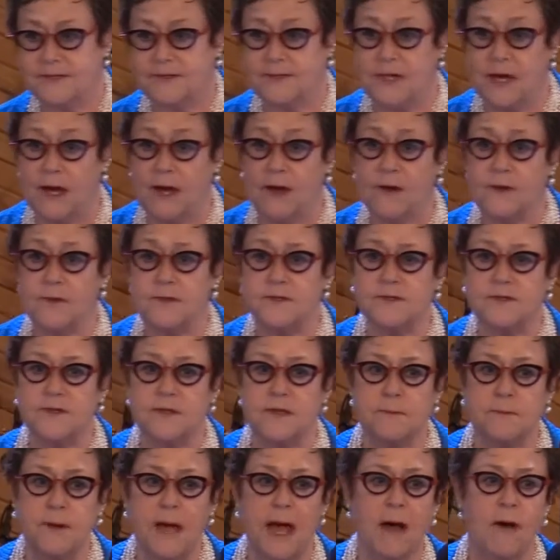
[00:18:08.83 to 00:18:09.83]
Those are
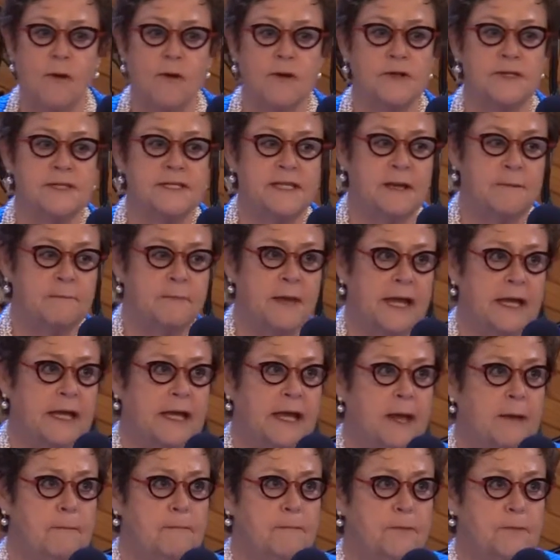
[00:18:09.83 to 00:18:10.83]
the powers that make
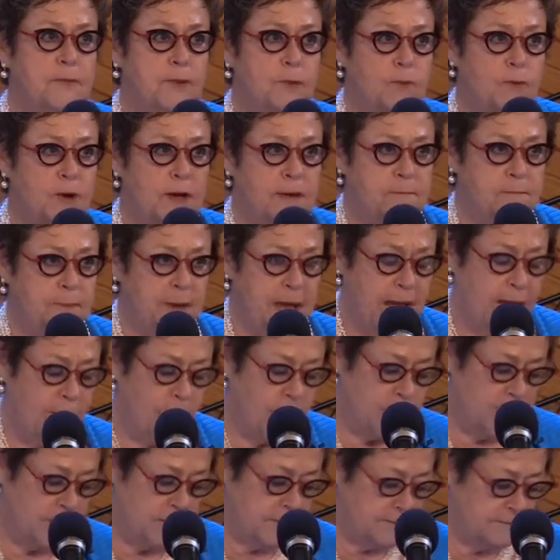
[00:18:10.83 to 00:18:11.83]
up the one
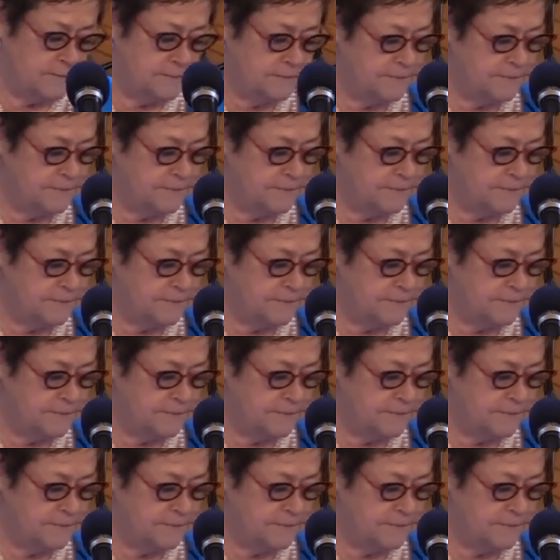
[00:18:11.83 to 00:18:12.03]
power.